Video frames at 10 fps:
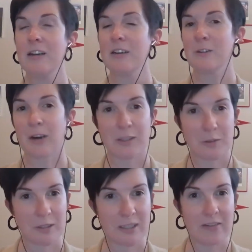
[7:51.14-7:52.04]
grains
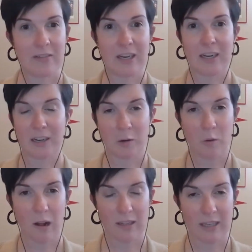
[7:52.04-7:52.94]
receiving and
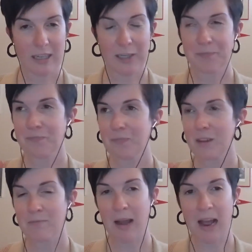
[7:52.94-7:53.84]
quality,
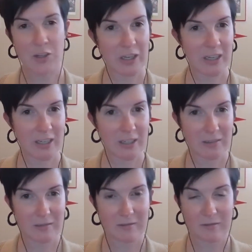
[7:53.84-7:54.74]

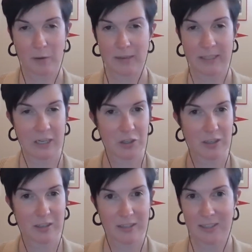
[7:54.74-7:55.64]
mashing,
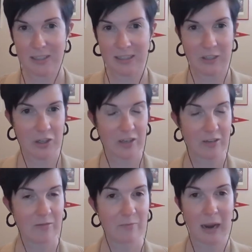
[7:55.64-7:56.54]
fermentation,
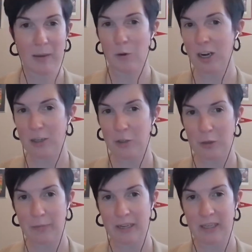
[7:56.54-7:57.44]
distillation, byproduct
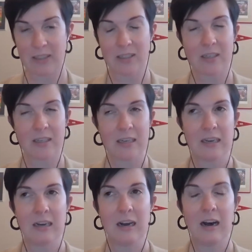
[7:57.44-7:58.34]
treatments,
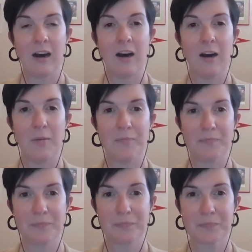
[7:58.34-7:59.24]
and
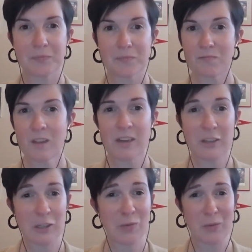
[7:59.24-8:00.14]

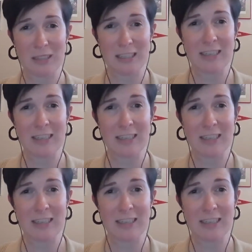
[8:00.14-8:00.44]
just really